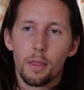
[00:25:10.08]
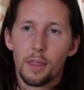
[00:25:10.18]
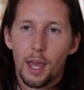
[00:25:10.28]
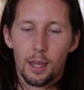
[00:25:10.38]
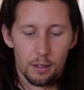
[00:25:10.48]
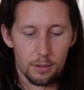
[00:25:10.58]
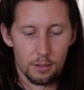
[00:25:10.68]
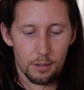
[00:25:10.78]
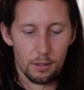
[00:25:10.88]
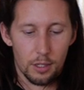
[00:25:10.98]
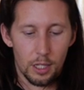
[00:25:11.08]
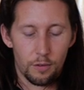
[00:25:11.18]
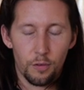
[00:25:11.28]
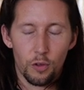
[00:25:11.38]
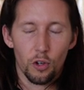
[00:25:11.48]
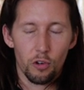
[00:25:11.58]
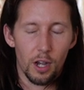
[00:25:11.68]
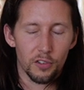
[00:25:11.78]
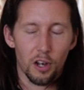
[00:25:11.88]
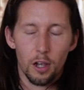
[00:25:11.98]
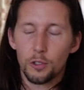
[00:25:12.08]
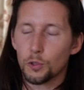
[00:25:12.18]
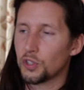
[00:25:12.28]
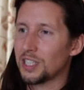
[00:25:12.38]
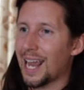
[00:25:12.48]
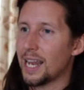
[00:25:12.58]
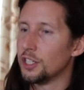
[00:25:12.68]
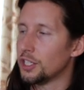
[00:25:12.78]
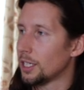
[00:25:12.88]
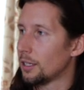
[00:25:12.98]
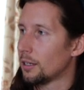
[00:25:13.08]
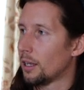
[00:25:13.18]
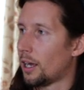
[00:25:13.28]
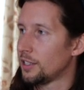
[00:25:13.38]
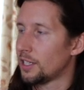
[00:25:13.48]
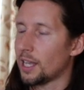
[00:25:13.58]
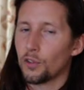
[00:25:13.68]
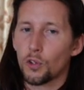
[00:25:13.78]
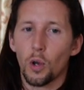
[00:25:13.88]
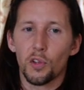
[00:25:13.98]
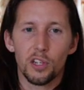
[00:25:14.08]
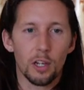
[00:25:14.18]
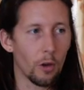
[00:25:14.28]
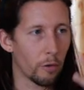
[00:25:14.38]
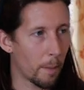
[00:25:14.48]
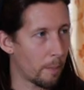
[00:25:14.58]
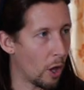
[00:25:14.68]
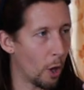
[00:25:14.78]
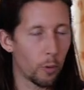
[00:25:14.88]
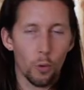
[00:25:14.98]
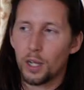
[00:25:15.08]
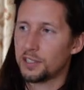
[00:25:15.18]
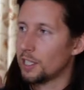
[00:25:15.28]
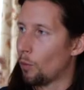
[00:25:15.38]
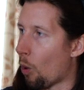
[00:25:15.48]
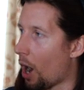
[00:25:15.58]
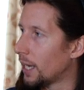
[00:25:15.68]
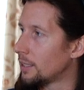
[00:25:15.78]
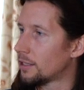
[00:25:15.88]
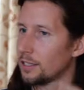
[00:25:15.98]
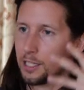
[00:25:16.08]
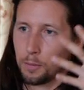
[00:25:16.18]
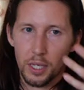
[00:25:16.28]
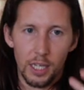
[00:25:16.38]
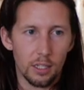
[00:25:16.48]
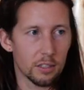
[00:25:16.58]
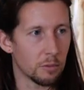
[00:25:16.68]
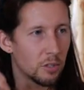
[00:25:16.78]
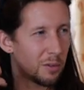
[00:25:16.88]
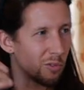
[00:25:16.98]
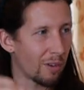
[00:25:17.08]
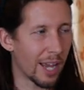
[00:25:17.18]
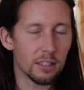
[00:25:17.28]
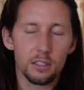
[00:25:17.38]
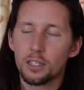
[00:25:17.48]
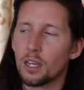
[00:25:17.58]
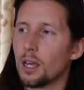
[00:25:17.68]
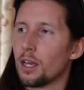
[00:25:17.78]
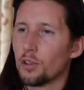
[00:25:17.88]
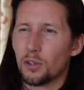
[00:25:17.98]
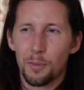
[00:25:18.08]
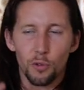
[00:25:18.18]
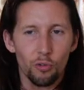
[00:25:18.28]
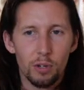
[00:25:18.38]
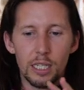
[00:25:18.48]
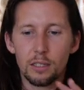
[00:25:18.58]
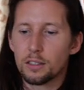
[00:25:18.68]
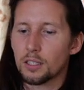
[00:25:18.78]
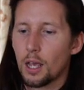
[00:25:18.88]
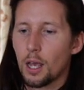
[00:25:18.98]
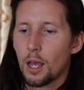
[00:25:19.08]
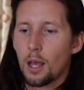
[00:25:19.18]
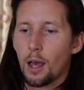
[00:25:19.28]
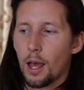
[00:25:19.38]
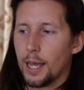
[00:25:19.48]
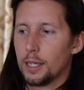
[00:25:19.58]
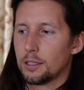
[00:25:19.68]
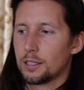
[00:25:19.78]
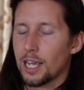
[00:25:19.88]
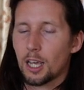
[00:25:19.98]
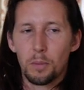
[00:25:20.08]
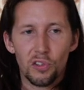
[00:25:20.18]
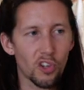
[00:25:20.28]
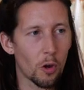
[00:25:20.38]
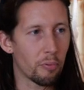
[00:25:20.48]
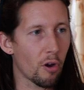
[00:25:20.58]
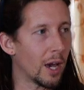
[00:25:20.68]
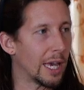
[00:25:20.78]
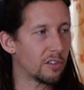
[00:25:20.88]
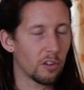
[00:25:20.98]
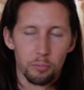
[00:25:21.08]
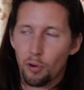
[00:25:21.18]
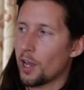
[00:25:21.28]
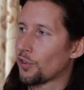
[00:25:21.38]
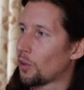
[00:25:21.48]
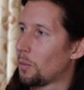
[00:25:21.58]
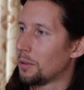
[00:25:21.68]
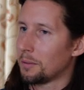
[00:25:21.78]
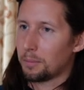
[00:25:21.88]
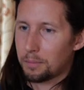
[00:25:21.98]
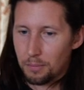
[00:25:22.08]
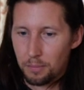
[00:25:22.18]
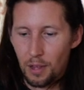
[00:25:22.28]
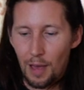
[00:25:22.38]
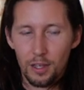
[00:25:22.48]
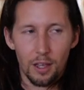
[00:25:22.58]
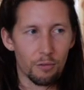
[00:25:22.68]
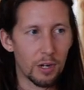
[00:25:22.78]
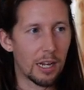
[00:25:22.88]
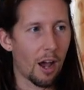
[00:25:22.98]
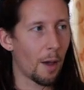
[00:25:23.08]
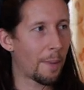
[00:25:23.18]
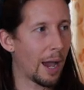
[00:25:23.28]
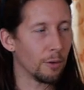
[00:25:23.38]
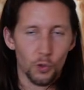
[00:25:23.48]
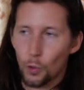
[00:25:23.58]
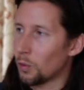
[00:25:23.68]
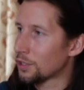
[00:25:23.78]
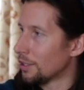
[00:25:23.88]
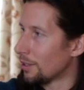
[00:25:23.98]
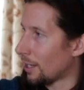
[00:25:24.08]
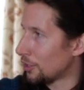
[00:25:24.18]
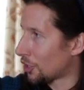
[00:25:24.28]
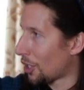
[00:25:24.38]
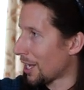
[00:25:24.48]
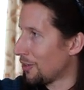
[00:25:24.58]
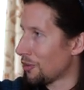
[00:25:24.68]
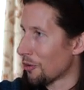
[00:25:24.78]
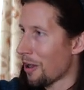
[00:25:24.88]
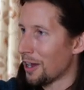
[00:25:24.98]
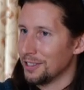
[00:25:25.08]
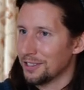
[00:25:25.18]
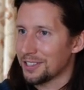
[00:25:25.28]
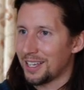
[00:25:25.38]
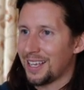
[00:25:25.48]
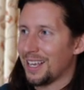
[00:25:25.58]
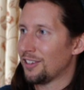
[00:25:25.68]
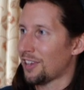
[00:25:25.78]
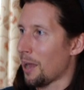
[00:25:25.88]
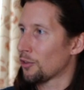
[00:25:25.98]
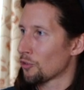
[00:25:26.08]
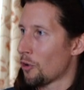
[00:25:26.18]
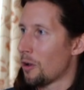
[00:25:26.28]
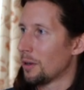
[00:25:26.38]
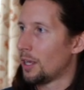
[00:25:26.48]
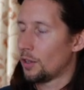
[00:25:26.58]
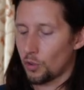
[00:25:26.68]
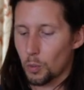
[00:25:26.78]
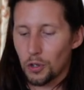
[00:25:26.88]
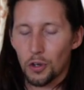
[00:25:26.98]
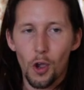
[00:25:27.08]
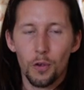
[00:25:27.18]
that even if you've got your eyes closed, you'll see energy. And I see that too. I see a lot of like purple, I see whites, I see pinks, sometimes reds, sometimes greens. And it can be so bright. It's as bright as someone having a really high powered torch and shining it into your eyes. It's that strong. So when you know